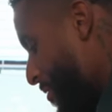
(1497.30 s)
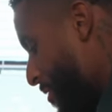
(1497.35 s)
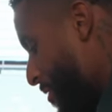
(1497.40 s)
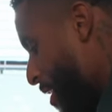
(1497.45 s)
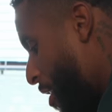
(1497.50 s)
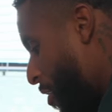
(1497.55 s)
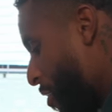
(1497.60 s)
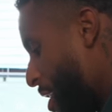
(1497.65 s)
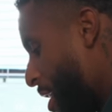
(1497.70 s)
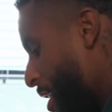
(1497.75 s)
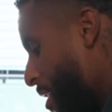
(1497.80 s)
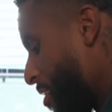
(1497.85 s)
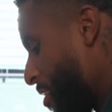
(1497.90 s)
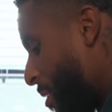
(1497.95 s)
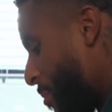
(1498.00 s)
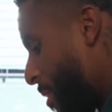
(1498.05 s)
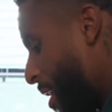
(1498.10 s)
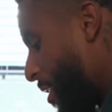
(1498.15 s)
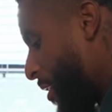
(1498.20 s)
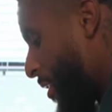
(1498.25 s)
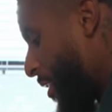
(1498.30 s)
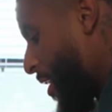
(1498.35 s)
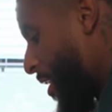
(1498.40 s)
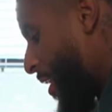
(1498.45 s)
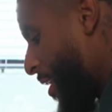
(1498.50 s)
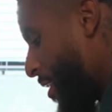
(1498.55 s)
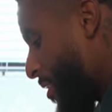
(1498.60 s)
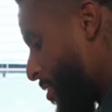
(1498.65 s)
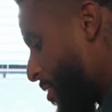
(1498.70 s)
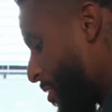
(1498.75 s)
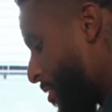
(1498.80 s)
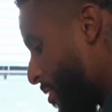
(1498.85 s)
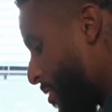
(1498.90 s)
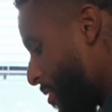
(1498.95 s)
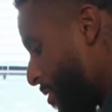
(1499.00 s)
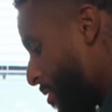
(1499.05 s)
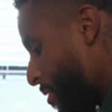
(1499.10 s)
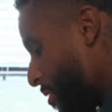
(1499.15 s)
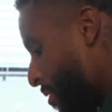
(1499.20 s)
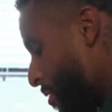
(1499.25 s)
Oh yeah, you talking about the Lance?
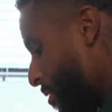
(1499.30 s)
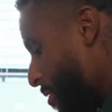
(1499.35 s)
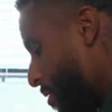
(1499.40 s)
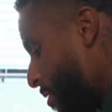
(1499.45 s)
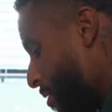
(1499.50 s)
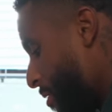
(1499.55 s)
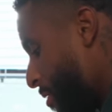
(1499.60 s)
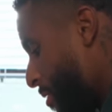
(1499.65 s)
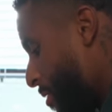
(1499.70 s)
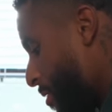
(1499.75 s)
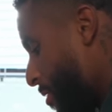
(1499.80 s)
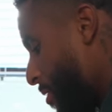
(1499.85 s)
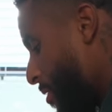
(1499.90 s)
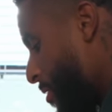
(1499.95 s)
Yeah.